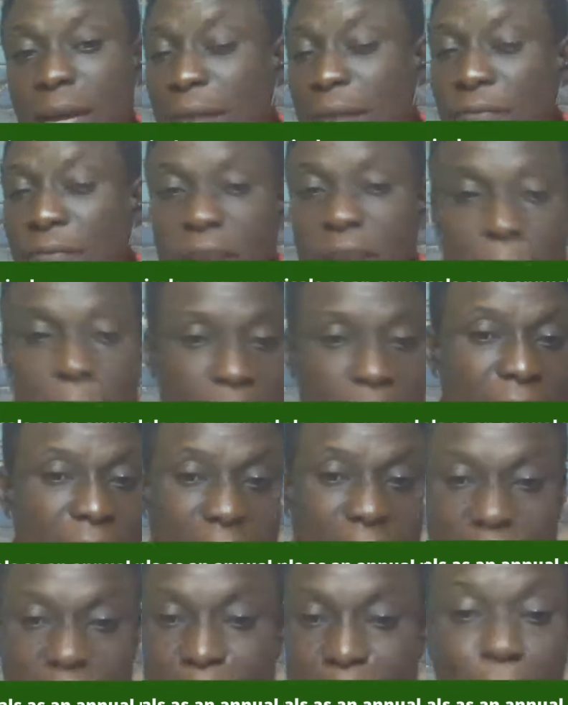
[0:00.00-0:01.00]

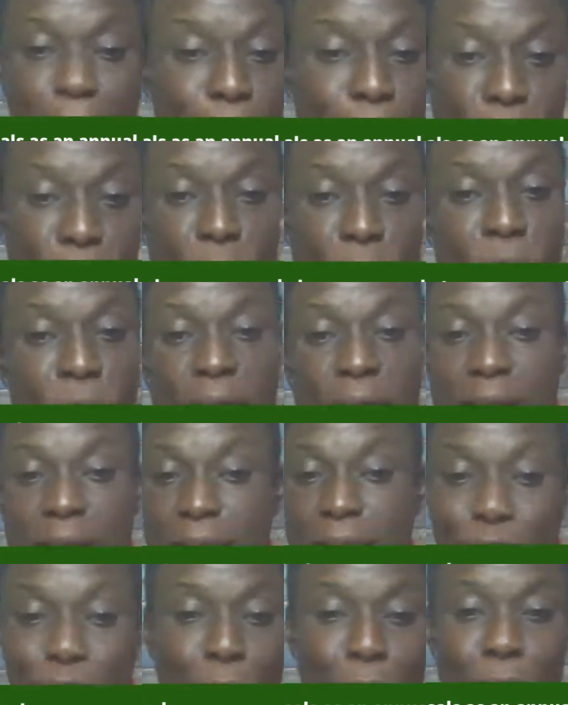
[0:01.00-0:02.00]
Feedback is ongoing.
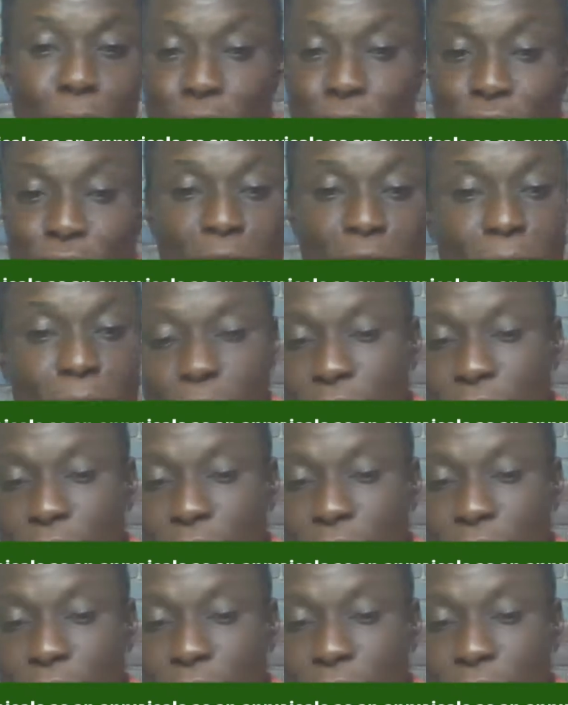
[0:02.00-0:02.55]
It's almost,